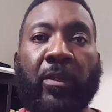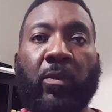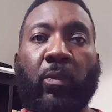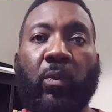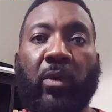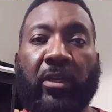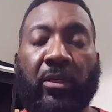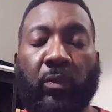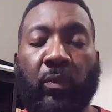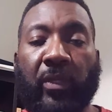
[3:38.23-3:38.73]

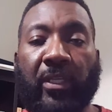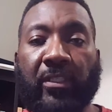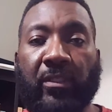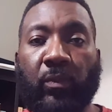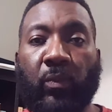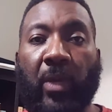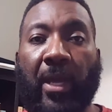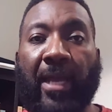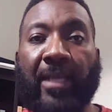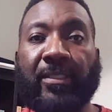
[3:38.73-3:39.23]
one of the
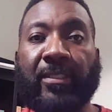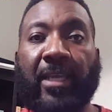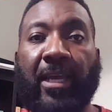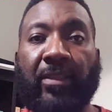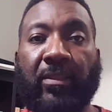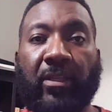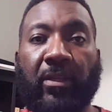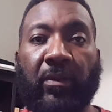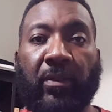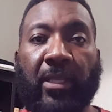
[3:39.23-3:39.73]
reasons why
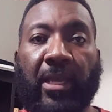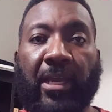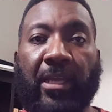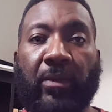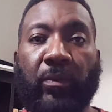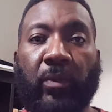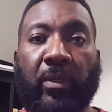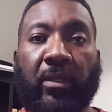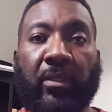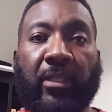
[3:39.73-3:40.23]
South
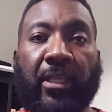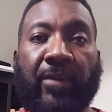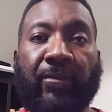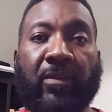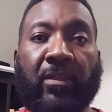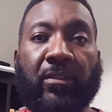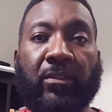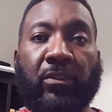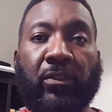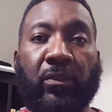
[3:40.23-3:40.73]
Carolina went
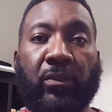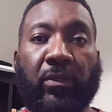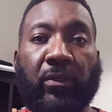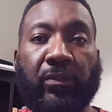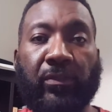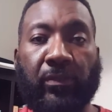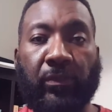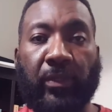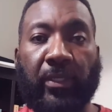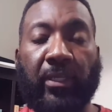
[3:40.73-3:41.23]
11-2
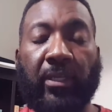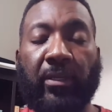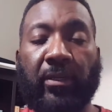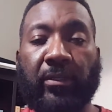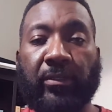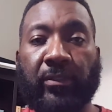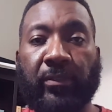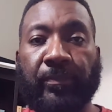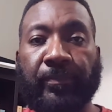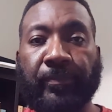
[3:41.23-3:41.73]
those 3
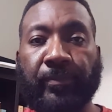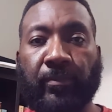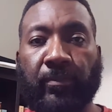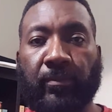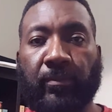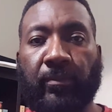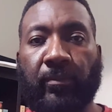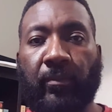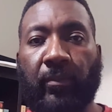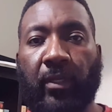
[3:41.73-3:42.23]
years.
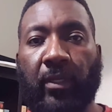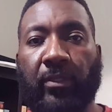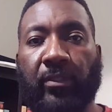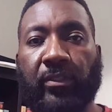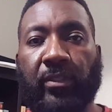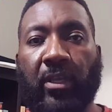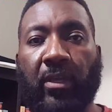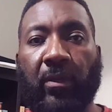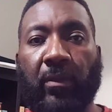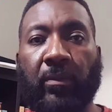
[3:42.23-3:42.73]

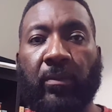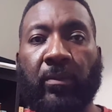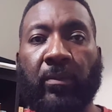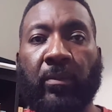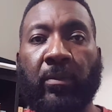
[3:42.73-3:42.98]
So,